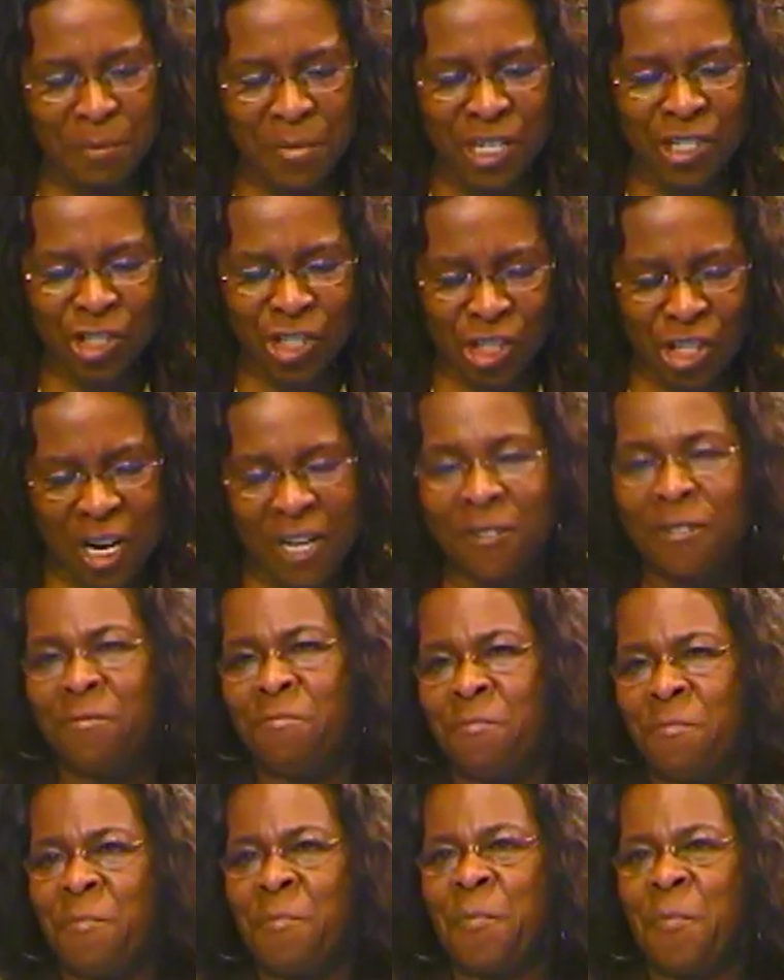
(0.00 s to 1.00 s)
mission
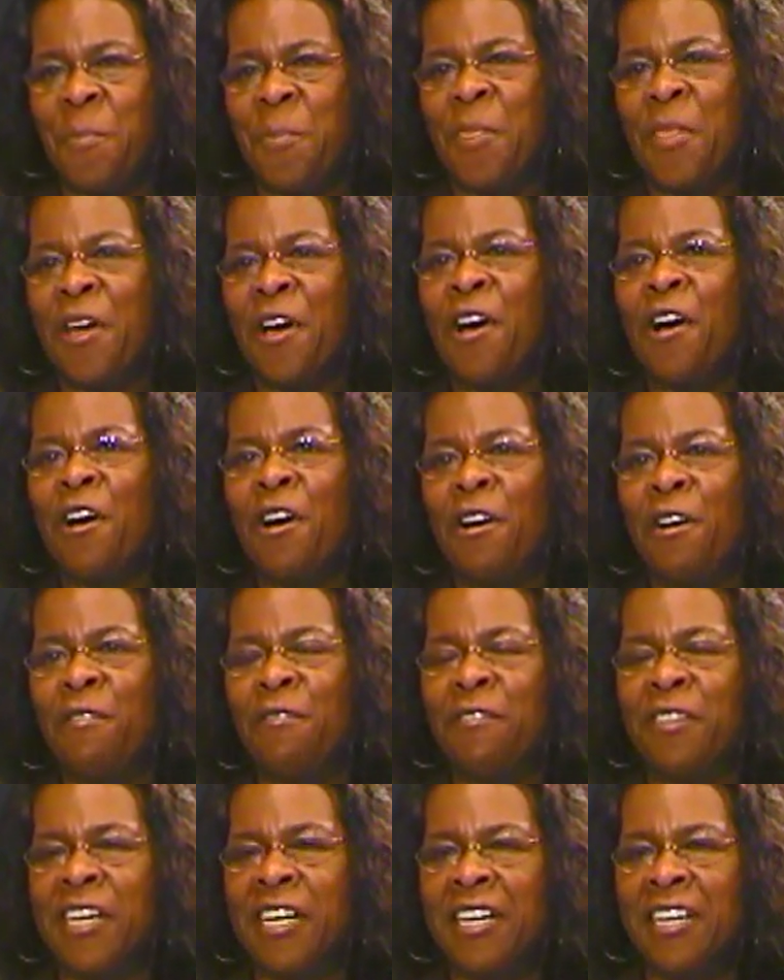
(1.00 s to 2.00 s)

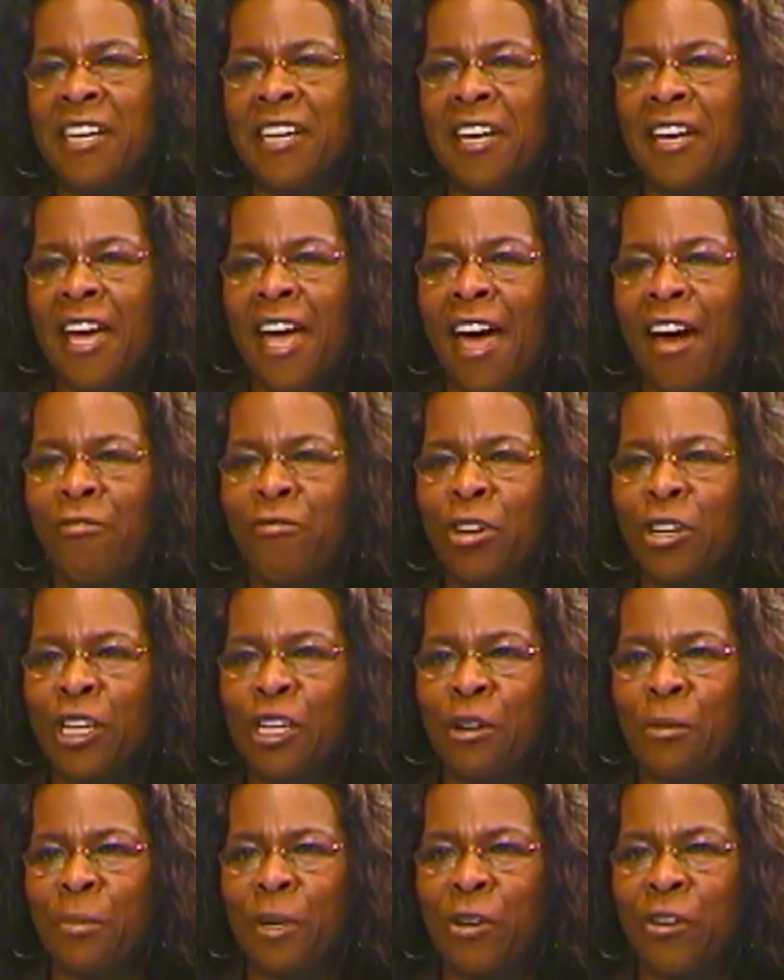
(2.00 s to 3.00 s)
of the
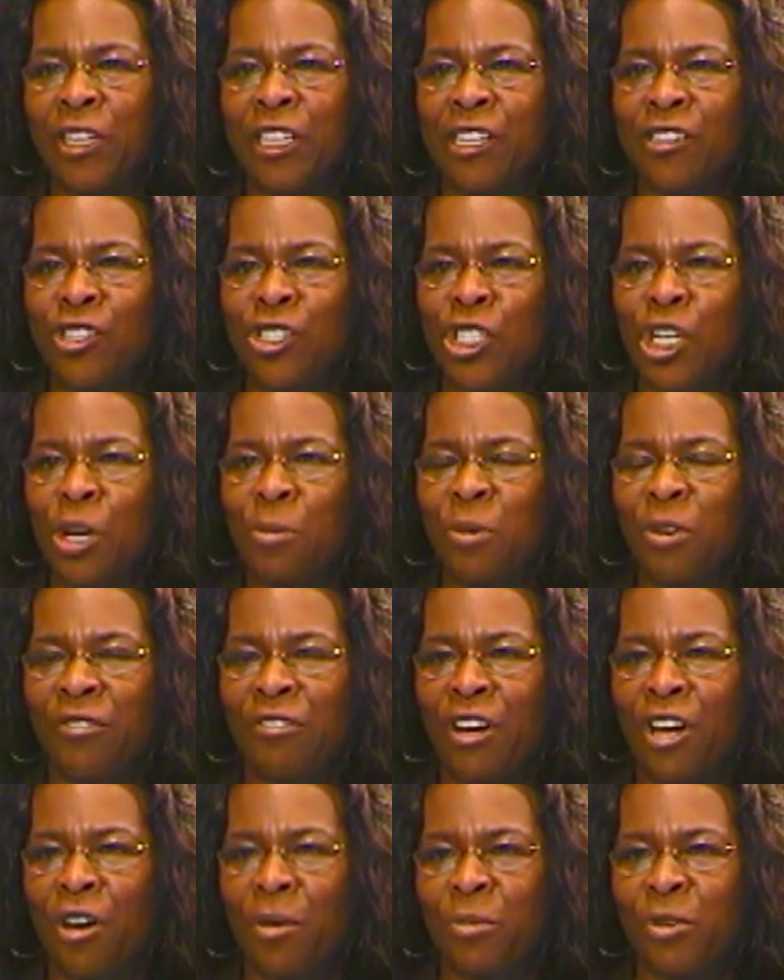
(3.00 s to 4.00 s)
African American Chamber
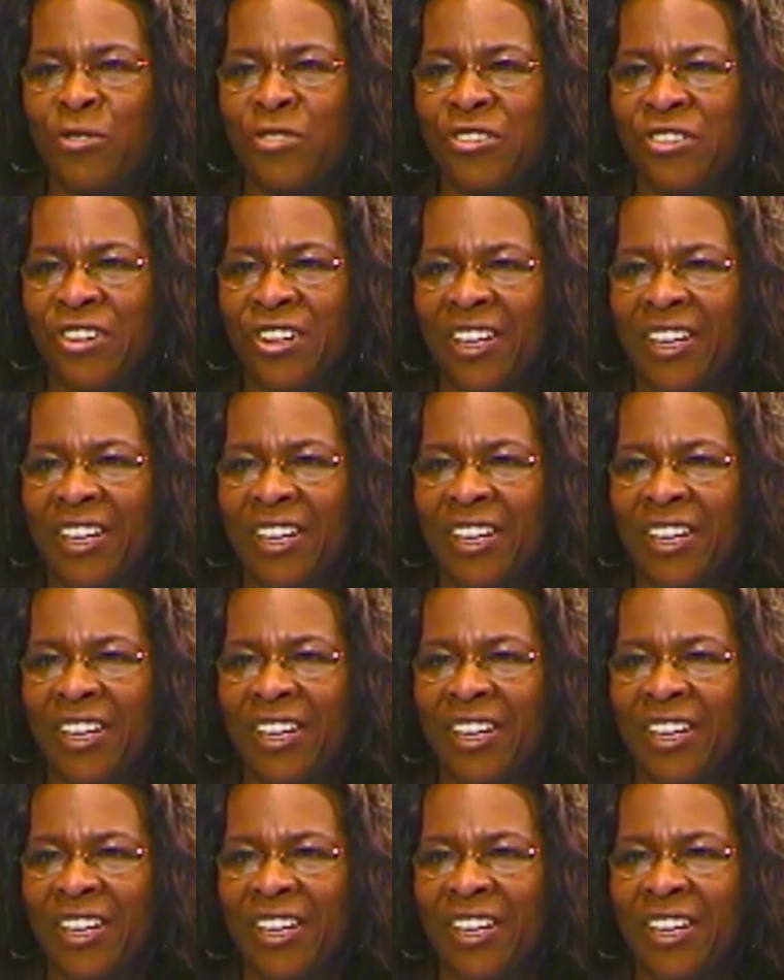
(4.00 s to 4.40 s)
of Commerce?